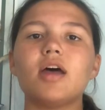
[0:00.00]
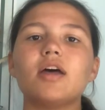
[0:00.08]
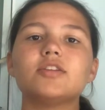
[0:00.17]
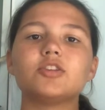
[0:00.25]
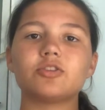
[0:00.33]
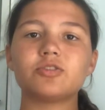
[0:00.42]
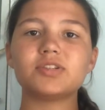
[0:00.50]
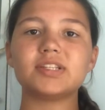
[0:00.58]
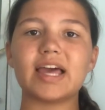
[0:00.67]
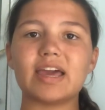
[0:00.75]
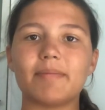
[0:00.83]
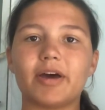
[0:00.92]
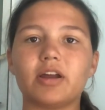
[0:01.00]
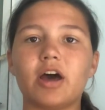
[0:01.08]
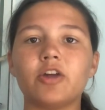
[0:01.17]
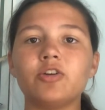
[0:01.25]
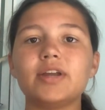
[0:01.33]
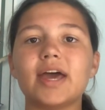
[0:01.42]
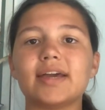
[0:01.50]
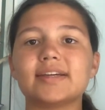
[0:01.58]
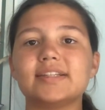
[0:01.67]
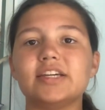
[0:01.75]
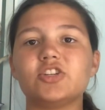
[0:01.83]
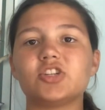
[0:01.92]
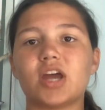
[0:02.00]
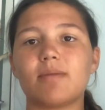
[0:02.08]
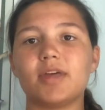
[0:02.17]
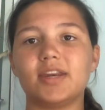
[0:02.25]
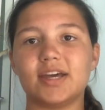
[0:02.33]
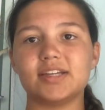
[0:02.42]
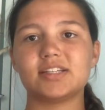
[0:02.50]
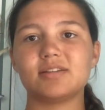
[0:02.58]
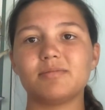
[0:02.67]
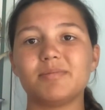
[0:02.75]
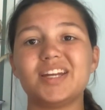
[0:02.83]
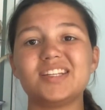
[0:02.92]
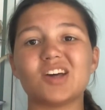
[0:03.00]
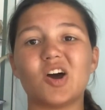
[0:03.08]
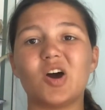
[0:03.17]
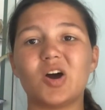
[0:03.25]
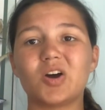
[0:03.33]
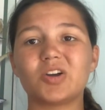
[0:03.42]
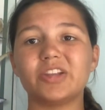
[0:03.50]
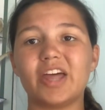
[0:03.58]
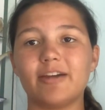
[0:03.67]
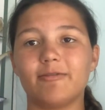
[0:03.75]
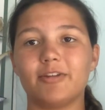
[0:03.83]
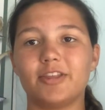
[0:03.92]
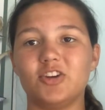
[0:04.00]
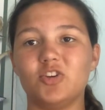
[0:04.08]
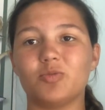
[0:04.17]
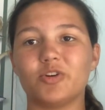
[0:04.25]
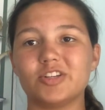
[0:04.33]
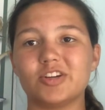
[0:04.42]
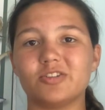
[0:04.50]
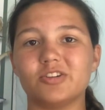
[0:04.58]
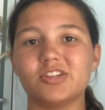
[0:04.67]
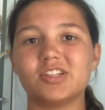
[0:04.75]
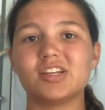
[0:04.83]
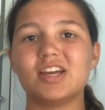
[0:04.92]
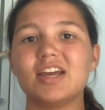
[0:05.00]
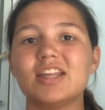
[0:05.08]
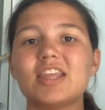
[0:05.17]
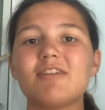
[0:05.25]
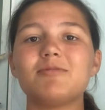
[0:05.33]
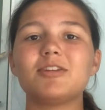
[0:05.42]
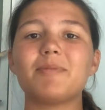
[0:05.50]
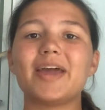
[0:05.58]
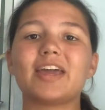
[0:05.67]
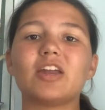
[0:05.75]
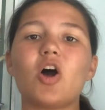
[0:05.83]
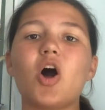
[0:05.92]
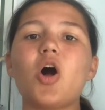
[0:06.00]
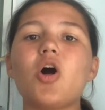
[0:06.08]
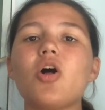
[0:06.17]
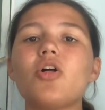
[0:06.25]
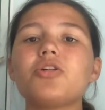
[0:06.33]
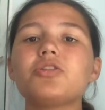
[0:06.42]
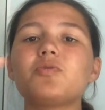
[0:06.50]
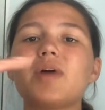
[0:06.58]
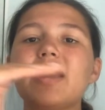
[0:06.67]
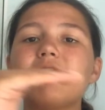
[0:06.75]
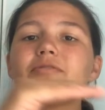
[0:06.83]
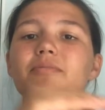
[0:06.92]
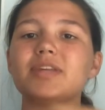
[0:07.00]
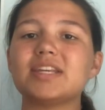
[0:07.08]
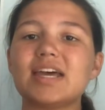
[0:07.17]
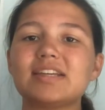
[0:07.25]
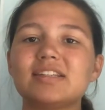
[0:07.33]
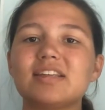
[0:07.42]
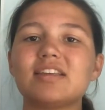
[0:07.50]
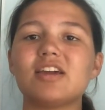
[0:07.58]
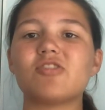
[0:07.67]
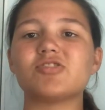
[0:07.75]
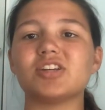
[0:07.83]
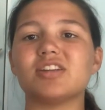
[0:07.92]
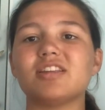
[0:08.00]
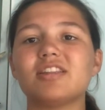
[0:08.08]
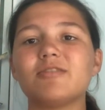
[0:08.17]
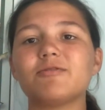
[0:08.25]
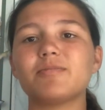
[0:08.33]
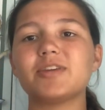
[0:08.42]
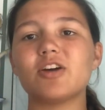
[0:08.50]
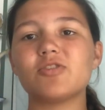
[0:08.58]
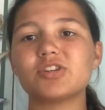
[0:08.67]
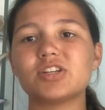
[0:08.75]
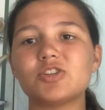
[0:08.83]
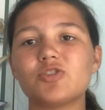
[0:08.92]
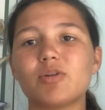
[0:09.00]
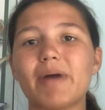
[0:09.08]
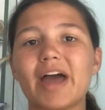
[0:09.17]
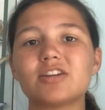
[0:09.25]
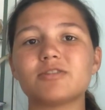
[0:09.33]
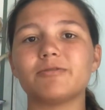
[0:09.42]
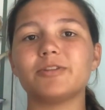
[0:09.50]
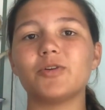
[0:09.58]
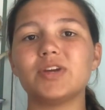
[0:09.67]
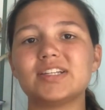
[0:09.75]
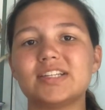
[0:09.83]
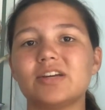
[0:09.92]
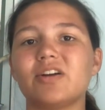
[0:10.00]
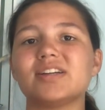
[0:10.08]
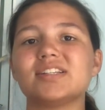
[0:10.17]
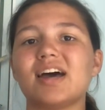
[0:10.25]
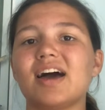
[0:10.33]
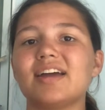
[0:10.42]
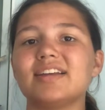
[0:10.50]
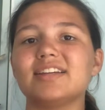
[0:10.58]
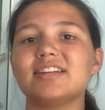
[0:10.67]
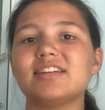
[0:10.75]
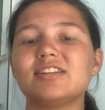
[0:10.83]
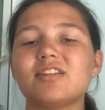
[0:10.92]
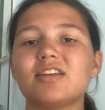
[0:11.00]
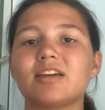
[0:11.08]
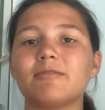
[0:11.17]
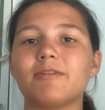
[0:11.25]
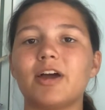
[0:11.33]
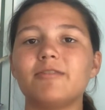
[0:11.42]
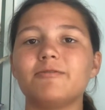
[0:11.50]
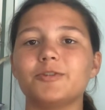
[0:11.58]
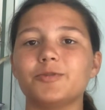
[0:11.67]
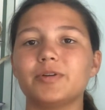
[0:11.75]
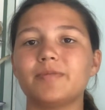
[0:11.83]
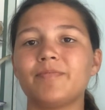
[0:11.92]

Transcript: Turtles lay about 100 eggs each time they nest, but it's a hard life for the newborn turtles. They have to make it all the way from the nest to the ocean, then from the ocean to a patch of floating seagrass to hide in until they can find food.